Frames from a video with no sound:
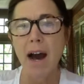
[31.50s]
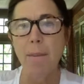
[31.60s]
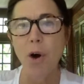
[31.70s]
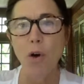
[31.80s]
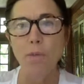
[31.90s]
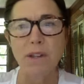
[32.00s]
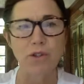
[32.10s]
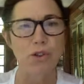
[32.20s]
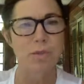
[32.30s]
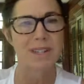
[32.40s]
hope this
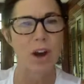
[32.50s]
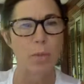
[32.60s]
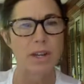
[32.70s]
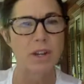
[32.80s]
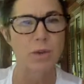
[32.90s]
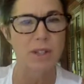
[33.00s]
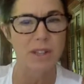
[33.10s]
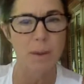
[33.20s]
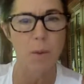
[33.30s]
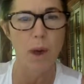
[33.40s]
group is helping you in
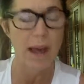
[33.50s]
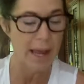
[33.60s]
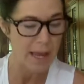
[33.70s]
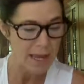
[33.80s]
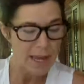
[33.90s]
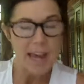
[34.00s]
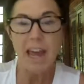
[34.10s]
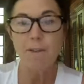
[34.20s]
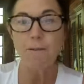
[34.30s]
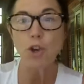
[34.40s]
some way.
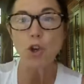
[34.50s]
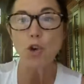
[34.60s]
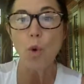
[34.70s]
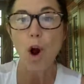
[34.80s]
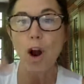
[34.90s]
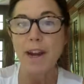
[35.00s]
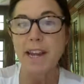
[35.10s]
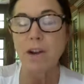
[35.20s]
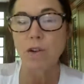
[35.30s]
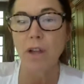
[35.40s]
If you are
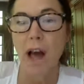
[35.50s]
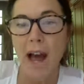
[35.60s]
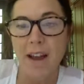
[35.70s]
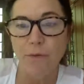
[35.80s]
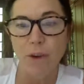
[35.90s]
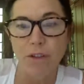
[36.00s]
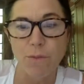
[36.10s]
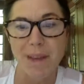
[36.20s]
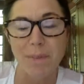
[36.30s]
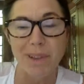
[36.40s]
here live with
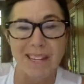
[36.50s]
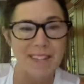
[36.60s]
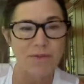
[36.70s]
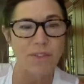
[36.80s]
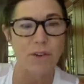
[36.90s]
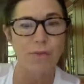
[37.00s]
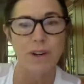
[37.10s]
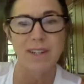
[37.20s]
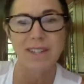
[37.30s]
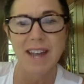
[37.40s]
me, please feel free
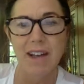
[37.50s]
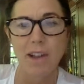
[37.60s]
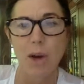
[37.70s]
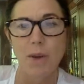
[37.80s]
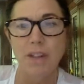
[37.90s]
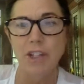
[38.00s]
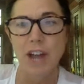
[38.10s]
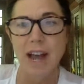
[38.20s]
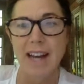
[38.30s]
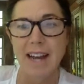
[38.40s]
to say hello in the
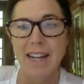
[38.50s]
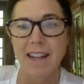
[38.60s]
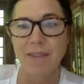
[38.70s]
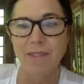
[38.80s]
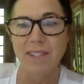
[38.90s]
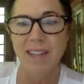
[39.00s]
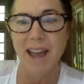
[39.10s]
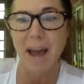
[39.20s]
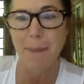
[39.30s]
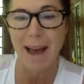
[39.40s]
chat. I'd love to say
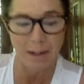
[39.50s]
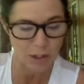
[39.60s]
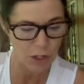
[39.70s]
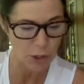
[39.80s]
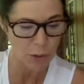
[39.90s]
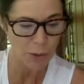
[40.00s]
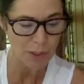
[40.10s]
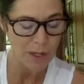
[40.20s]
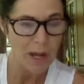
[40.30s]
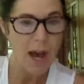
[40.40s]
hi back to you.
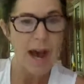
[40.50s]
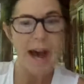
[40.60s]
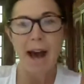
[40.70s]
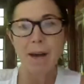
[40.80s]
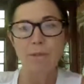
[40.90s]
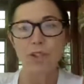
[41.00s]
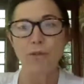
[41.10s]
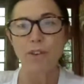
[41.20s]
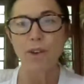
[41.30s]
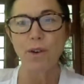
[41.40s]
So
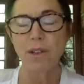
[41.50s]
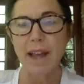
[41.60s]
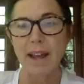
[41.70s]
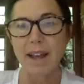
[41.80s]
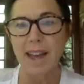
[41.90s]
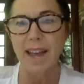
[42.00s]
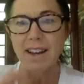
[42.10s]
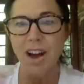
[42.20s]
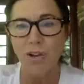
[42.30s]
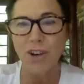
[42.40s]
if you like, again,
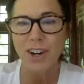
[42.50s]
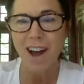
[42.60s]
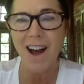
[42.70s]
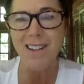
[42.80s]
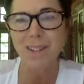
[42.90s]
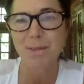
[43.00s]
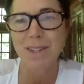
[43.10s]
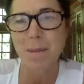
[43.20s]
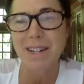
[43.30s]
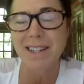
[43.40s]
oh, good, awesome.
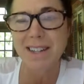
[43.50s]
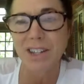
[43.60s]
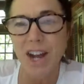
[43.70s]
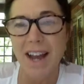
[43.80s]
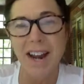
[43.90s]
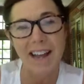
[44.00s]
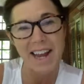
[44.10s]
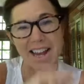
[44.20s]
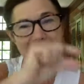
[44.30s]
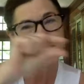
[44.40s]
Somebody's in the chat. I
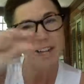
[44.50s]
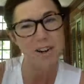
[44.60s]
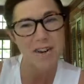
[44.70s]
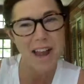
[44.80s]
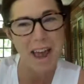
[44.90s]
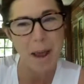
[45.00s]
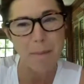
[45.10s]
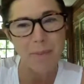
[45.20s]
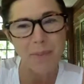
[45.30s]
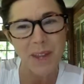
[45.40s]
can't see your name